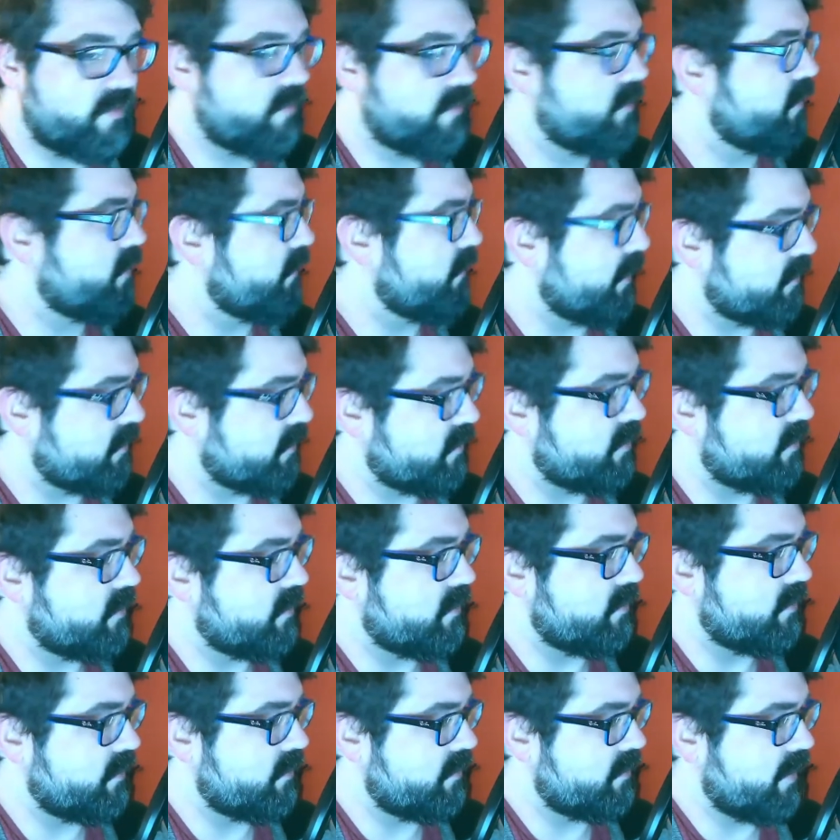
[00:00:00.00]

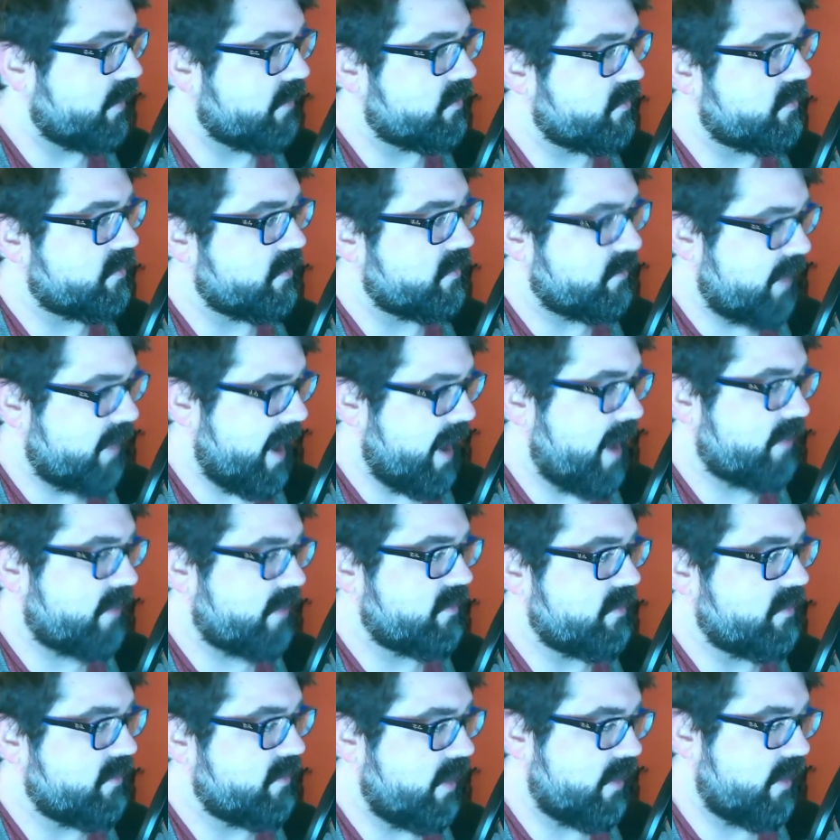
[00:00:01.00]
the tact
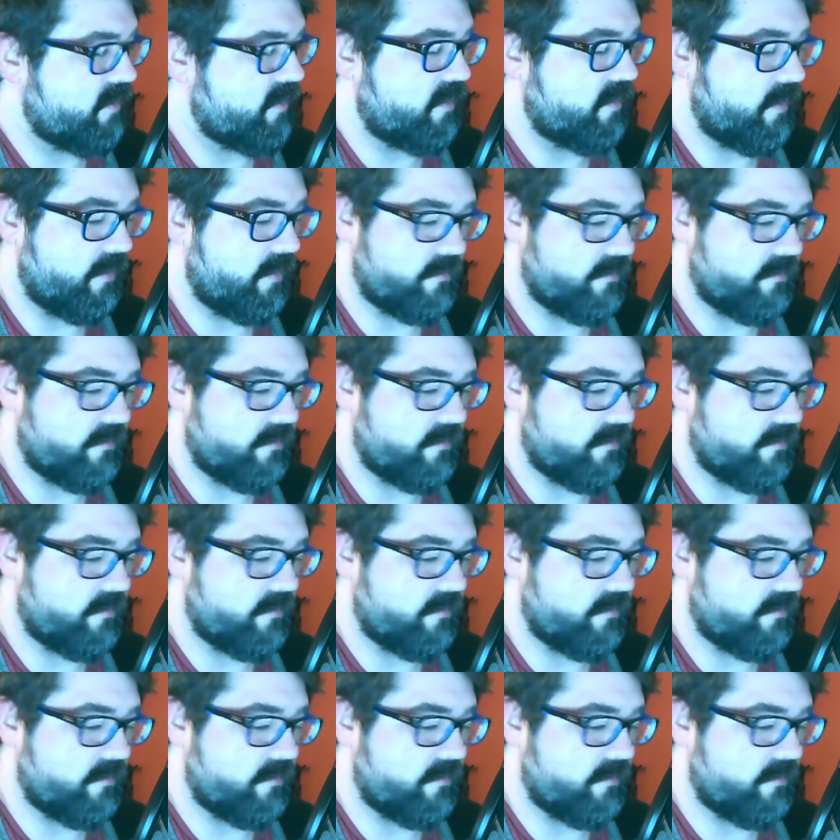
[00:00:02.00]
he takes here.